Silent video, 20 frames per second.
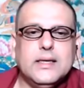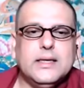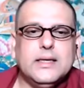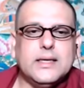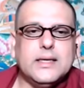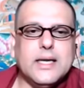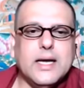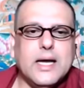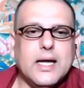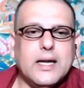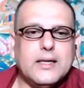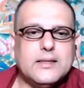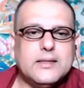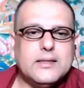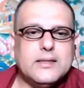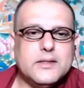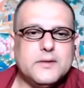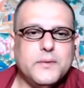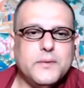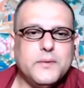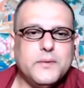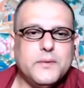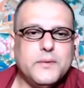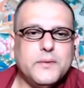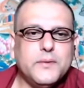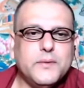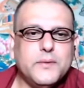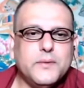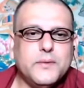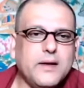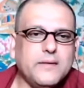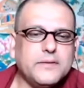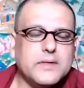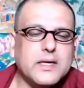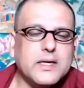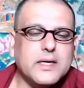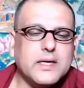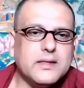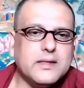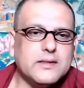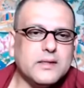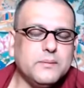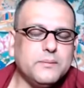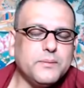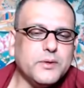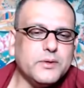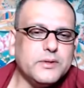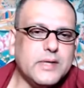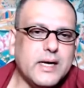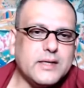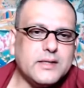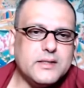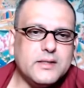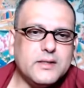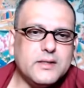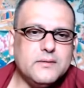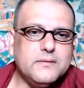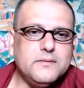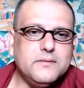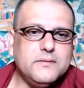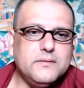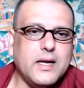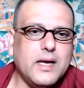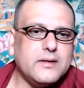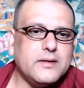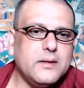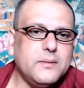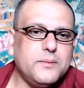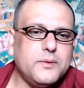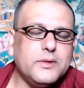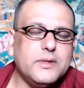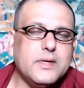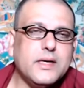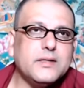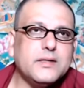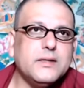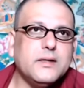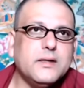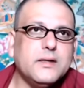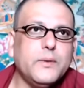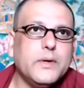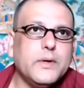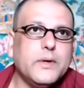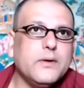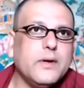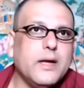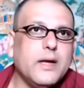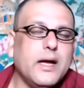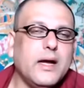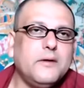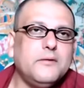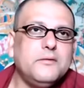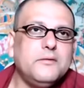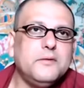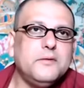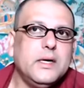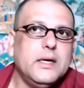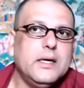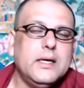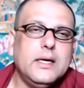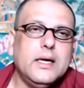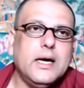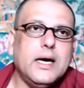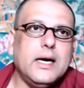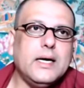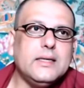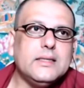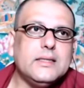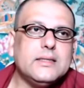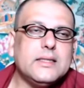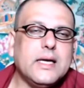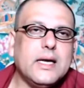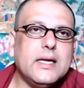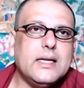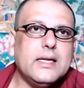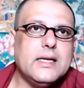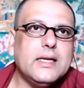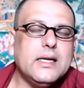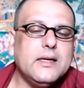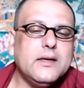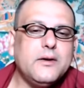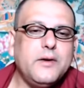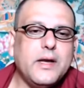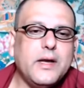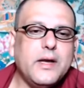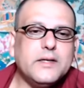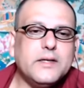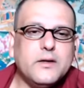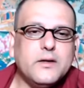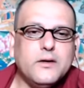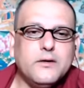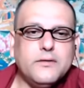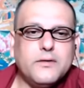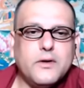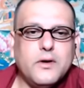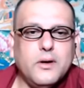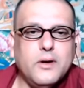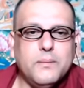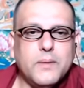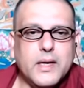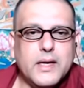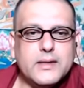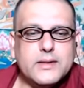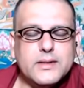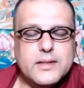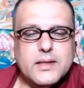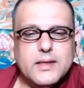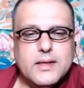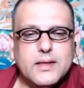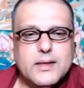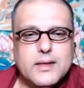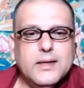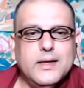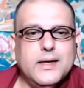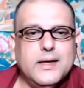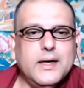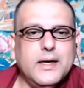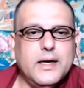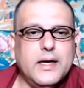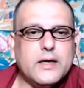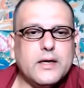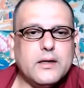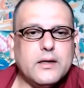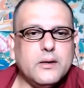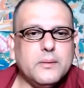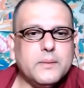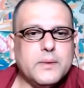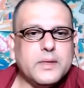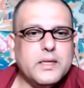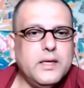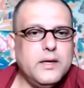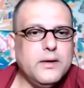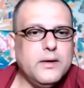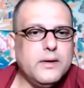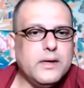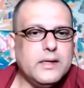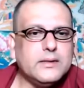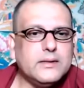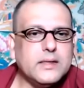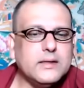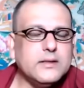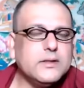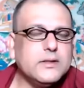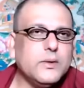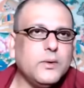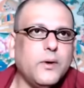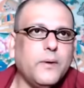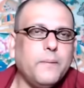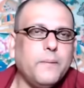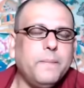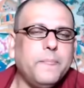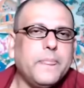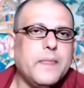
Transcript: analysis, we could even have skill sets in projection, financial projection, we could have understanding and creation of complex economic theories and so on.